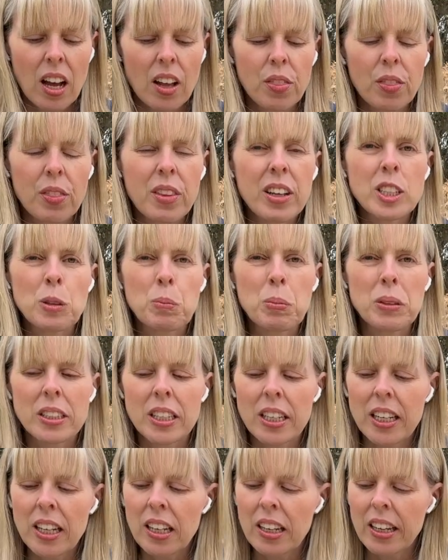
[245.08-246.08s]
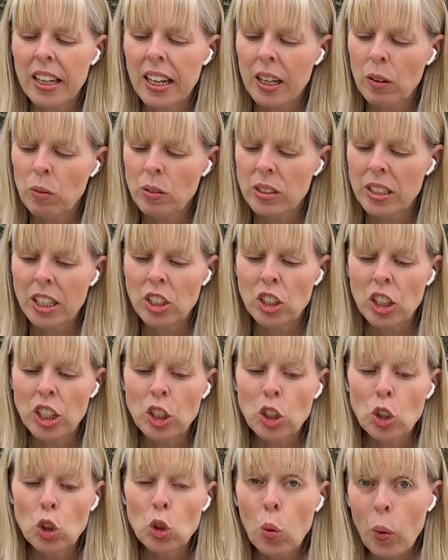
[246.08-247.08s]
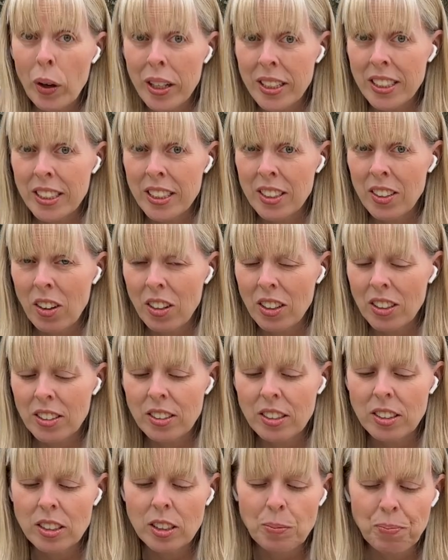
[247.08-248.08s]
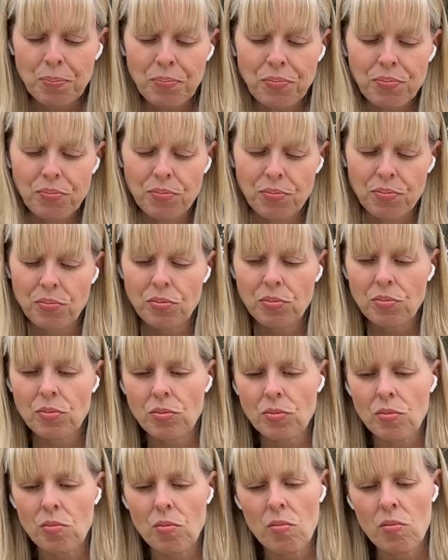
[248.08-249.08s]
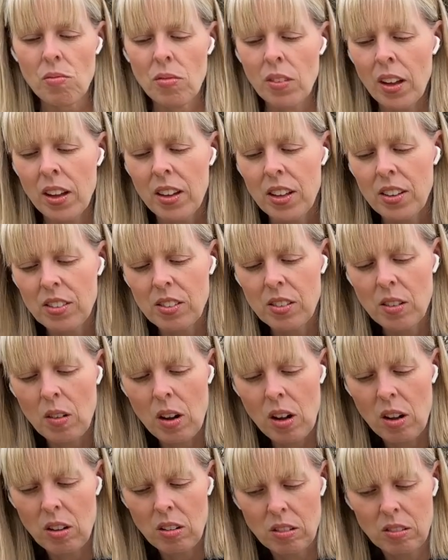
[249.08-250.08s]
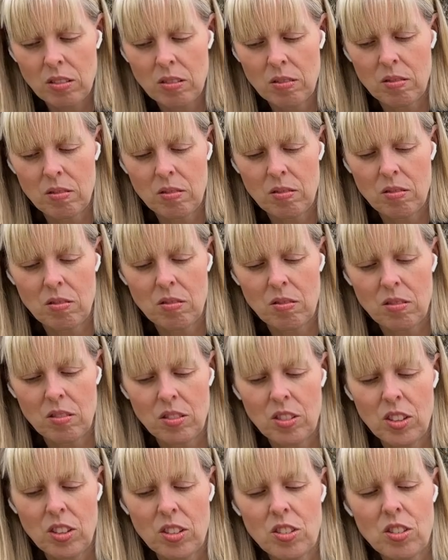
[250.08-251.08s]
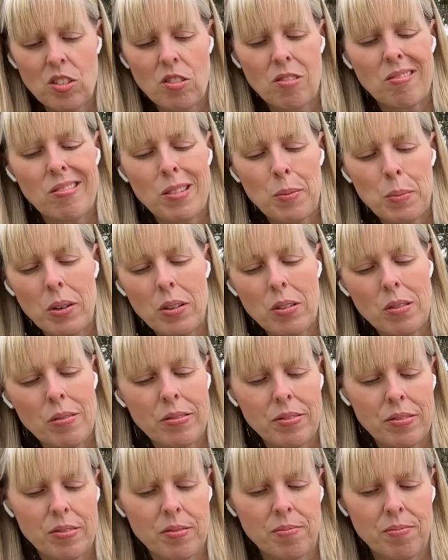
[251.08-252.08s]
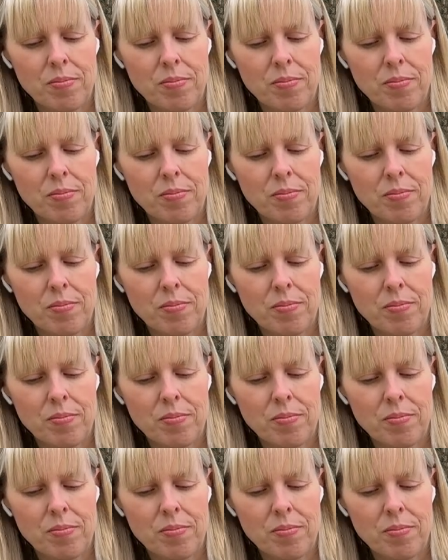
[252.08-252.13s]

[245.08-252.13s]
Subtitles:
This particular kit was actually $20. So I'll just rip off.